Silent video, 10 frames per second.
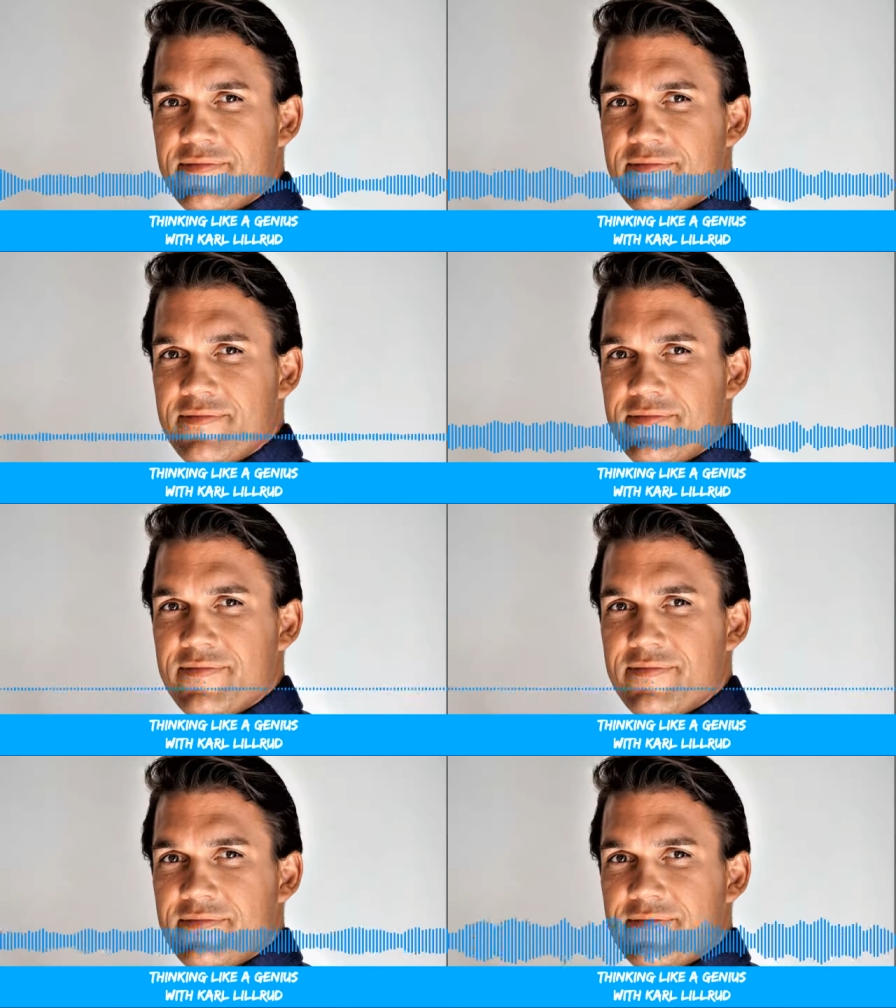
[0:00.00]
that
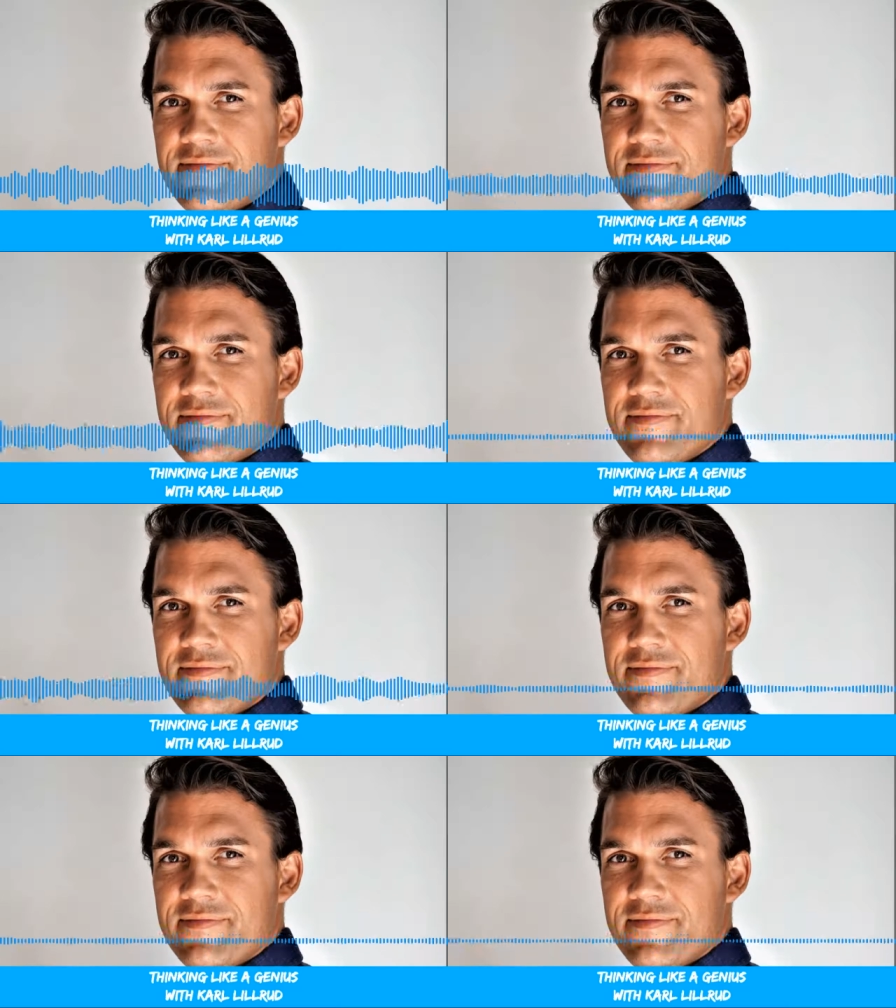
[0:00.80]
you dive into
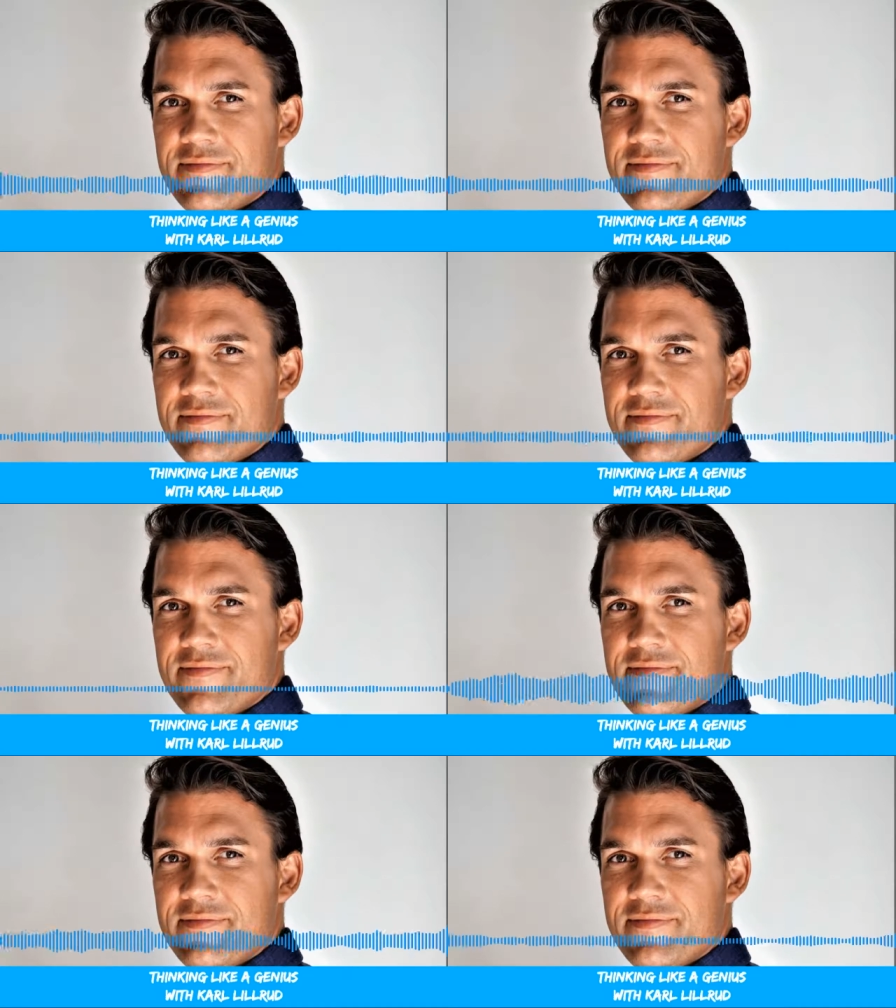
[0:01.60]
the two
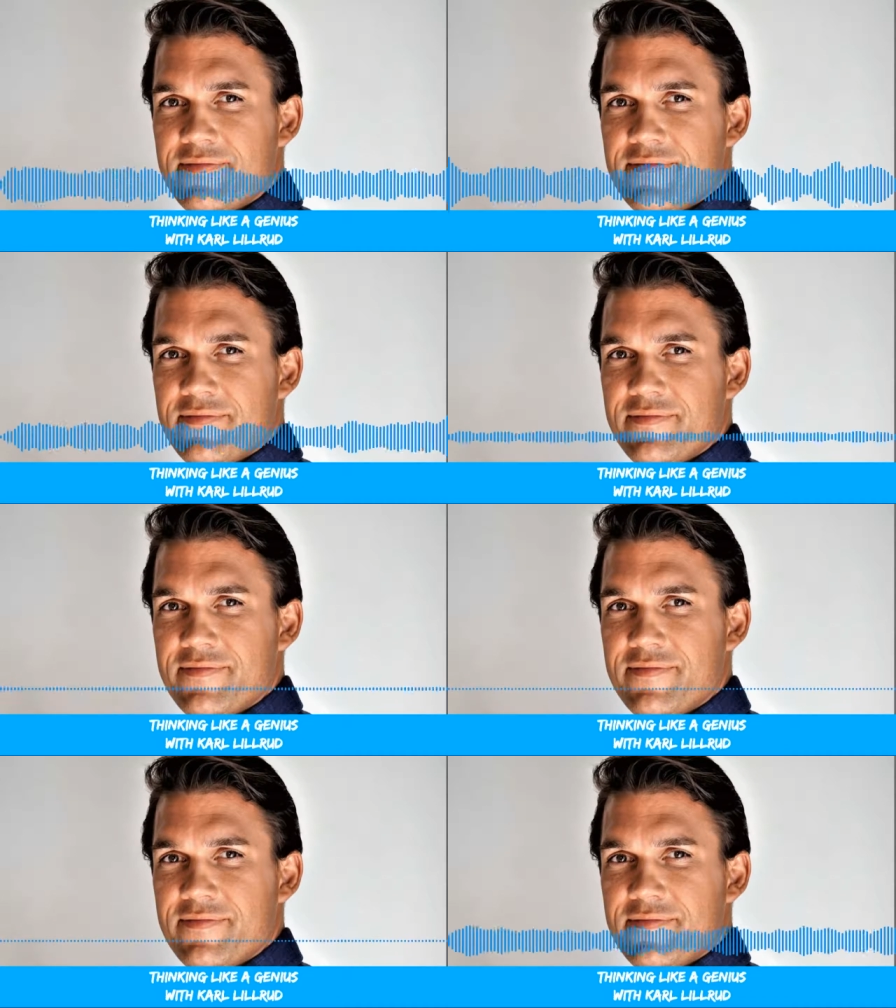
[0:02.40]
degrees water,
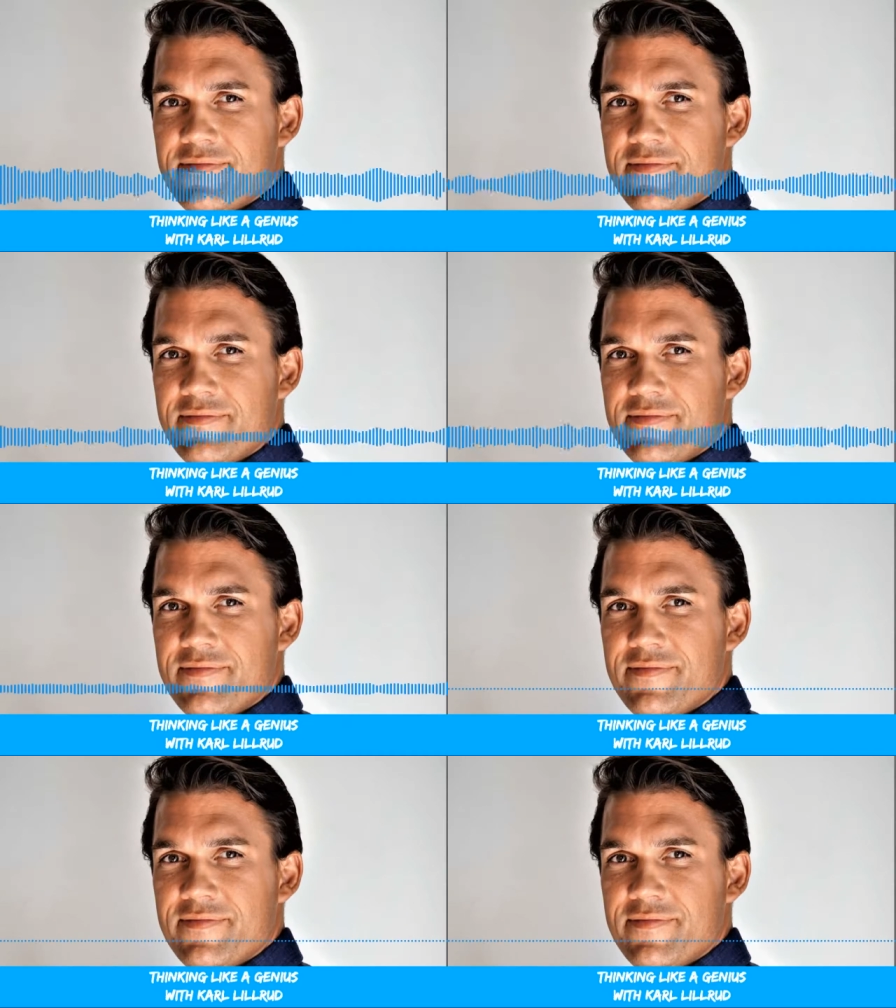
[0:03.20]
um,